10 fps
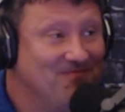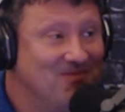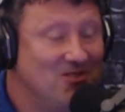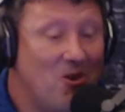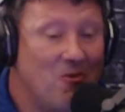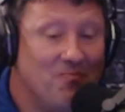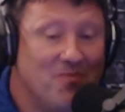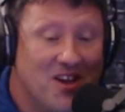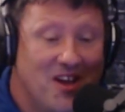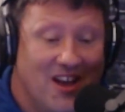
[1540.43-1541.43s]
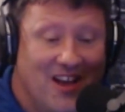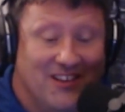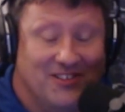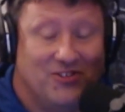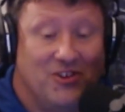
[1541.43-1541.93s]
So
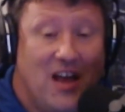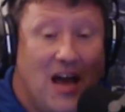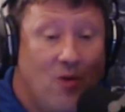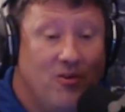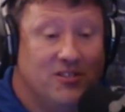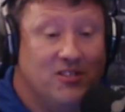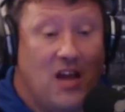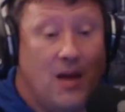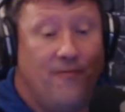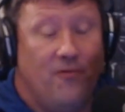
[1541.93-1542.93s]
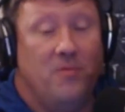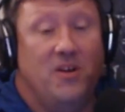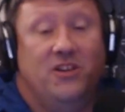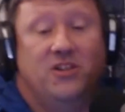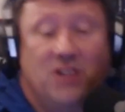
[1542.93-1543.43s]
now it is time for
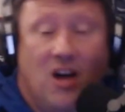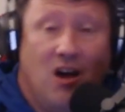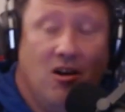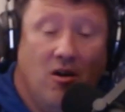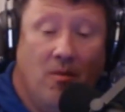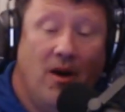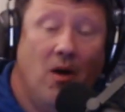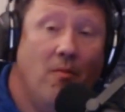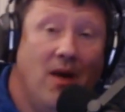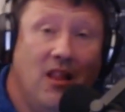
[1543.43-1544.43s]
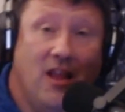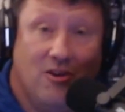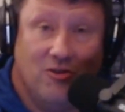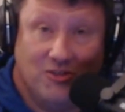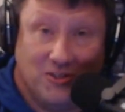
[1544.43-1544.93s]
me to talk about my
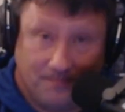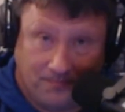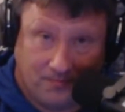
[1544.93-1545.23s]
Lakers.